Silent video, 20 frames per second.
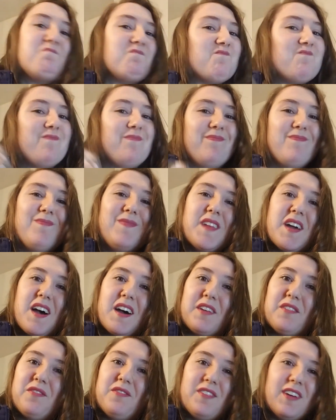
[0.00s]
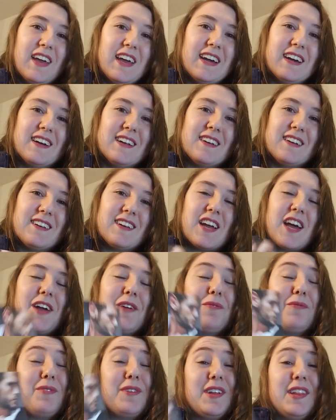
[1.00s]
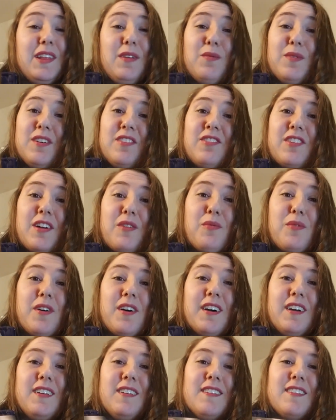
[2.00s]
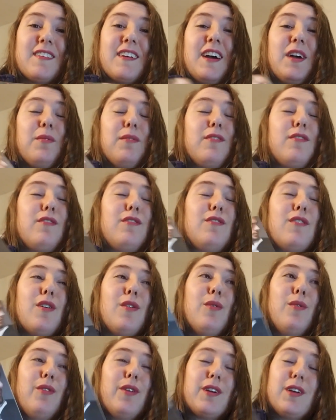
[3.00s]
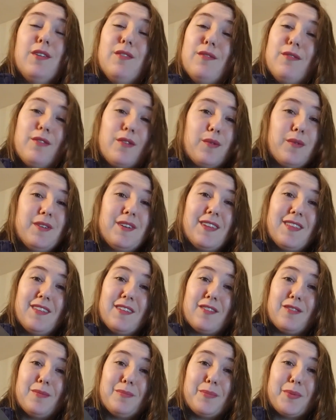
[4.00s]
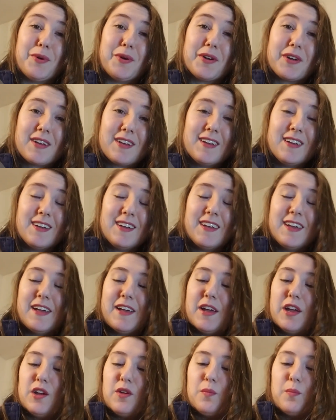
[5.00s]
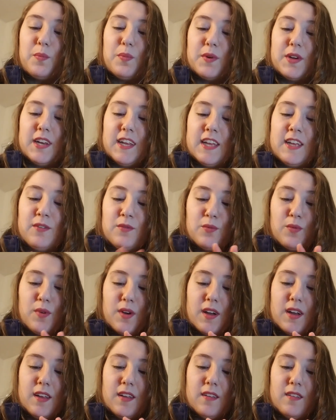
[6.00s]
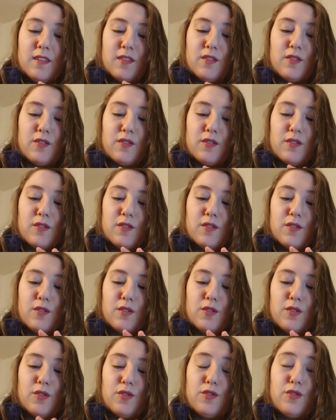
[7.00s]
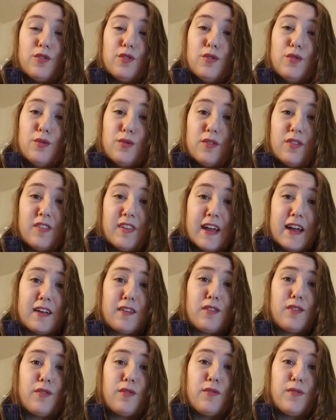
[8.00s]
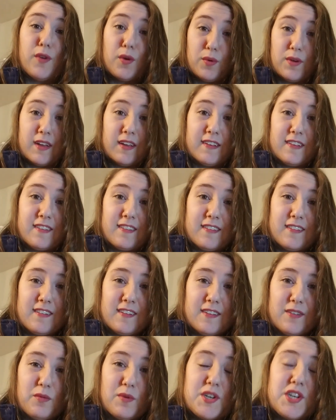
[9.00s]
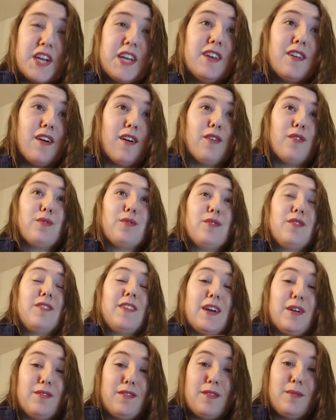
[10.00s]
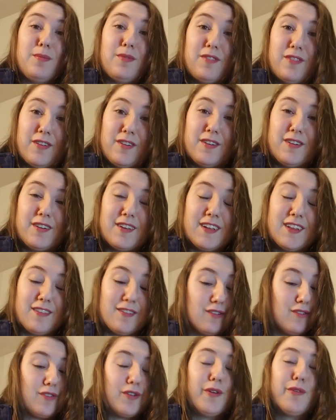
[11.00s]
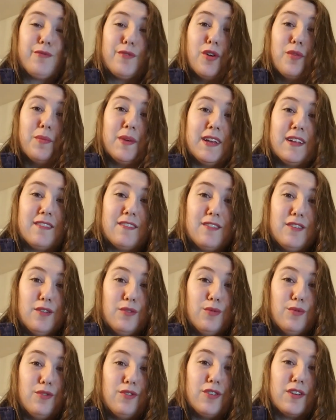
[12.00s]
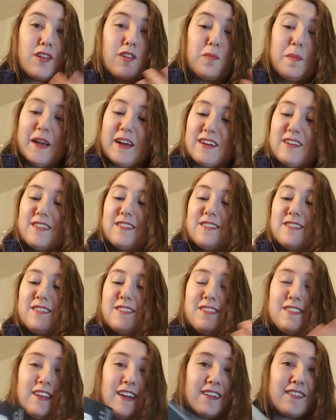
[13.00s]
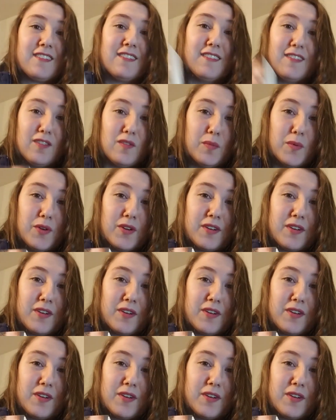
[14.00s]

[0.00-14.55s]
Not a fan. I really wish I was. I was so looking forward to this book, but it was too sex focused, which I know sounds absurd. It's an adult romance. You should expect sex in this book.